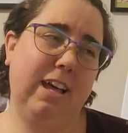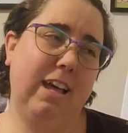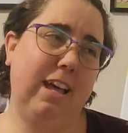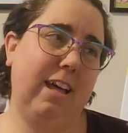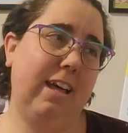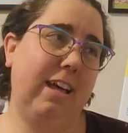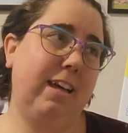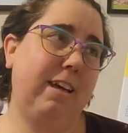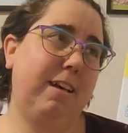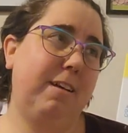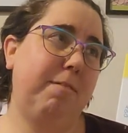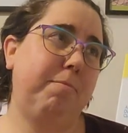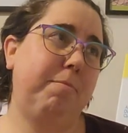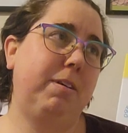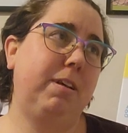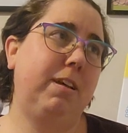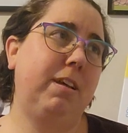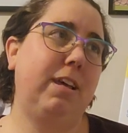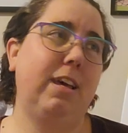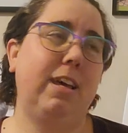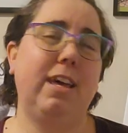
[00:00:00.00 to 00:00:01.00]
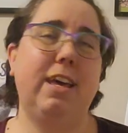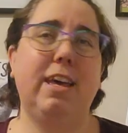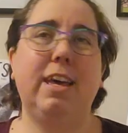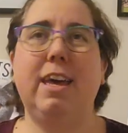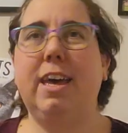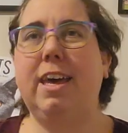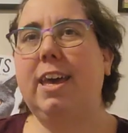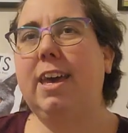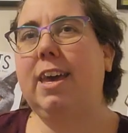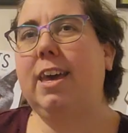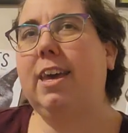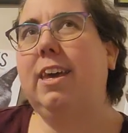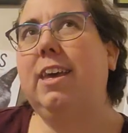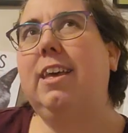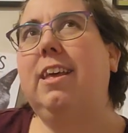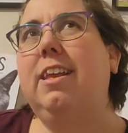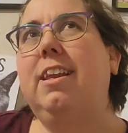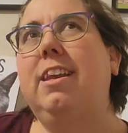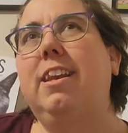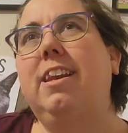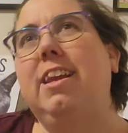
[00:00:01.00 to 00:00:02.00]
Um,
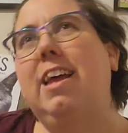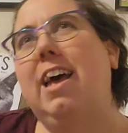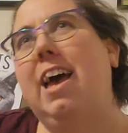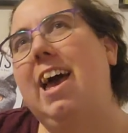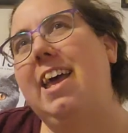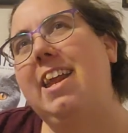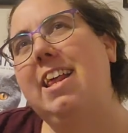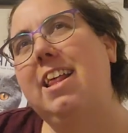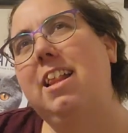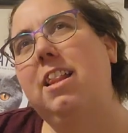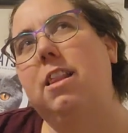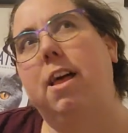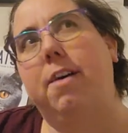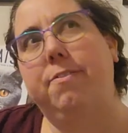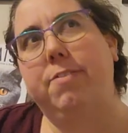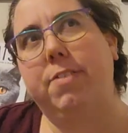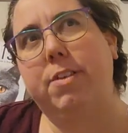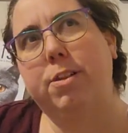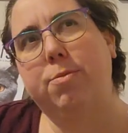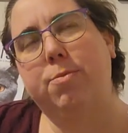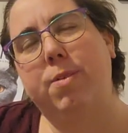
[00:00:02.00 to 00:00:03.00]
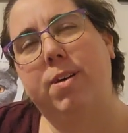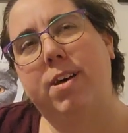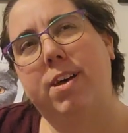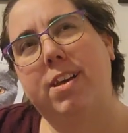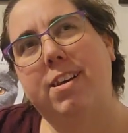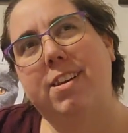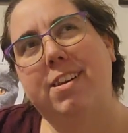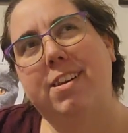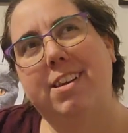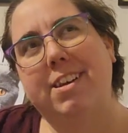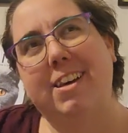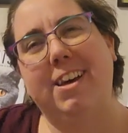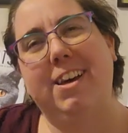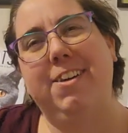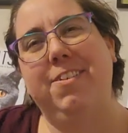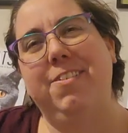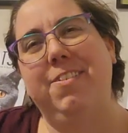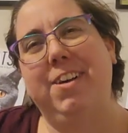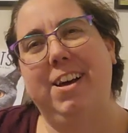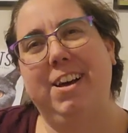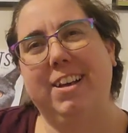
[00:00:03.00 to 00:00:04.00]
and I didn't love this one.
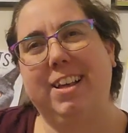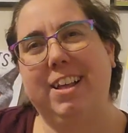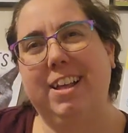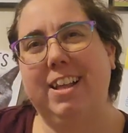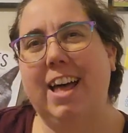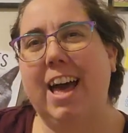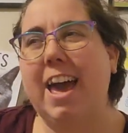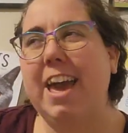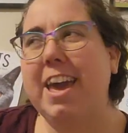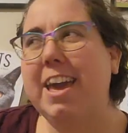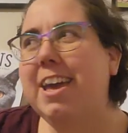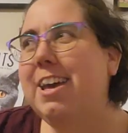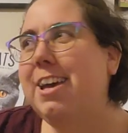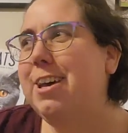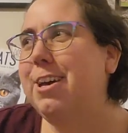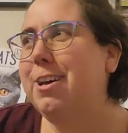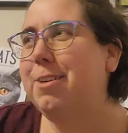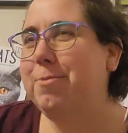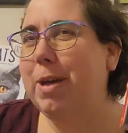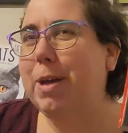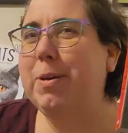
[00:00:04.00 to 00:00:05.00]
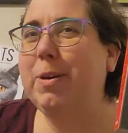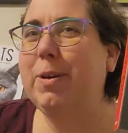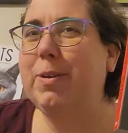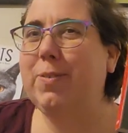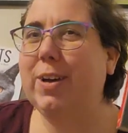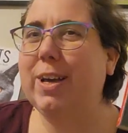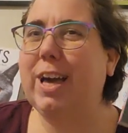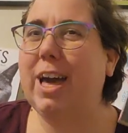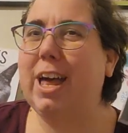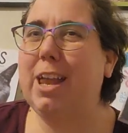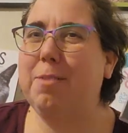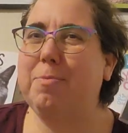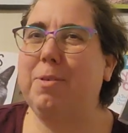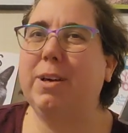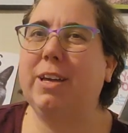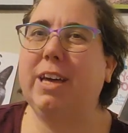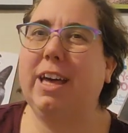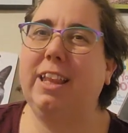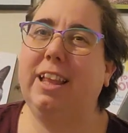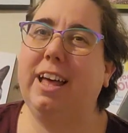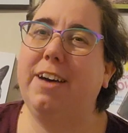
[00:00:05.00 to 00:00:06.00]
I'm not gonna lie. Maybe if I got a
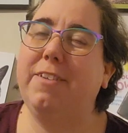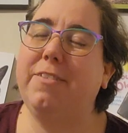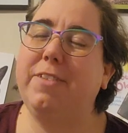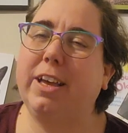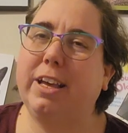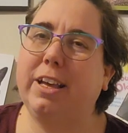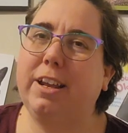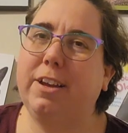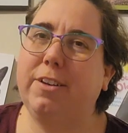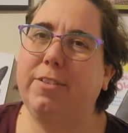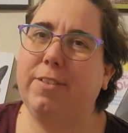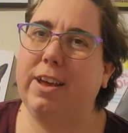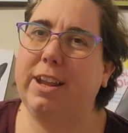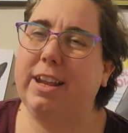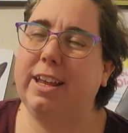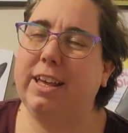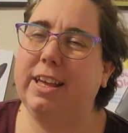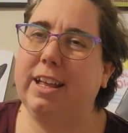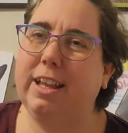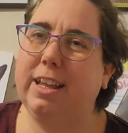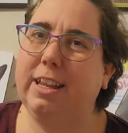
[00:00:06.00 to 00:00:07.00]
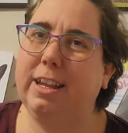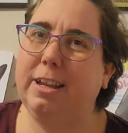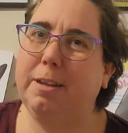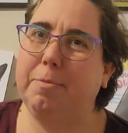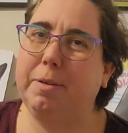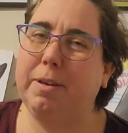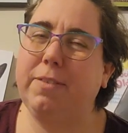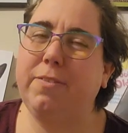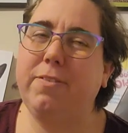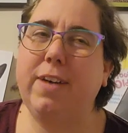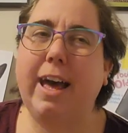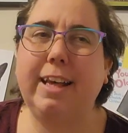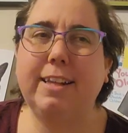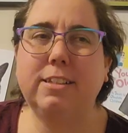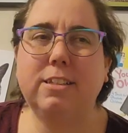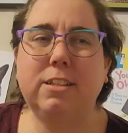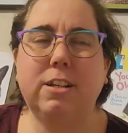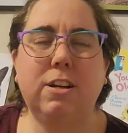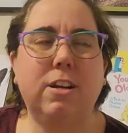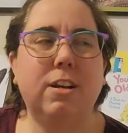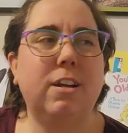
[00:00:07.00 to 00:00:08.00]
book I loved, I could have read it a little bit
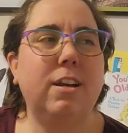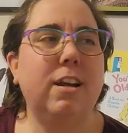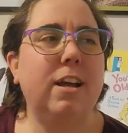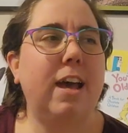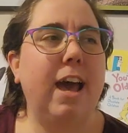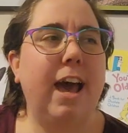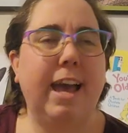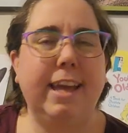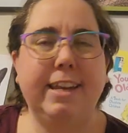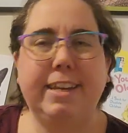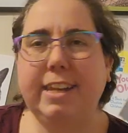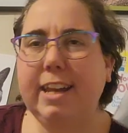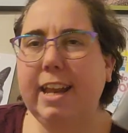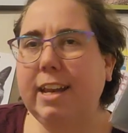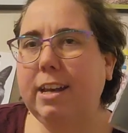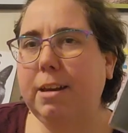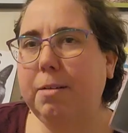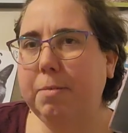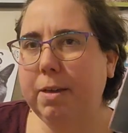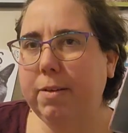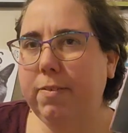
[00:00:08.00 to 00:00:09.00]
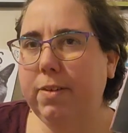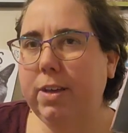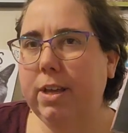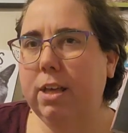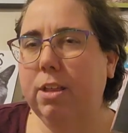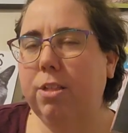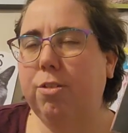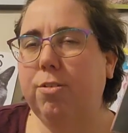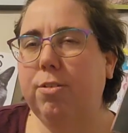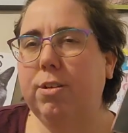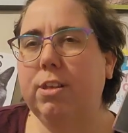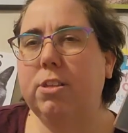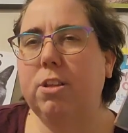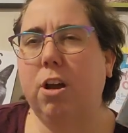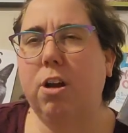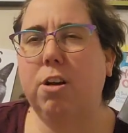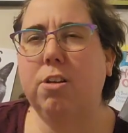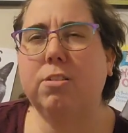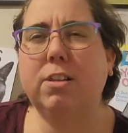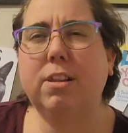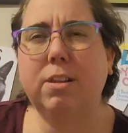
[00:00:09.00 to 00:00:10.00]
faster. I did end up giving it three
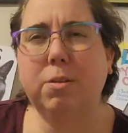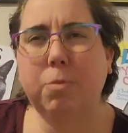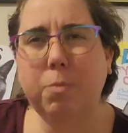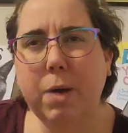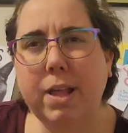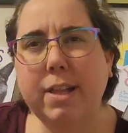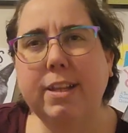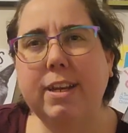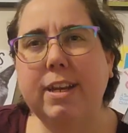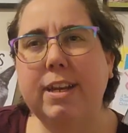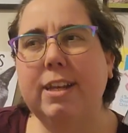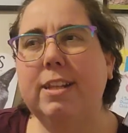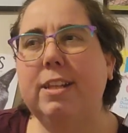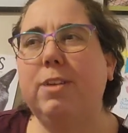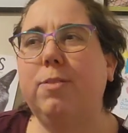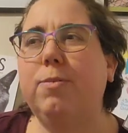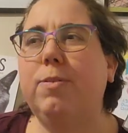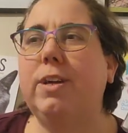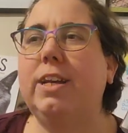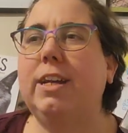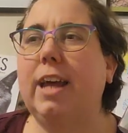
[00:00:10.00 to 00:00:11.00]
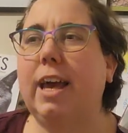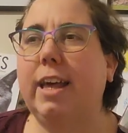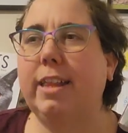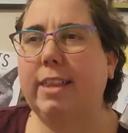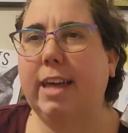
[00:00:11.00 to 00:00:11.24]
stars because it was an easy read. I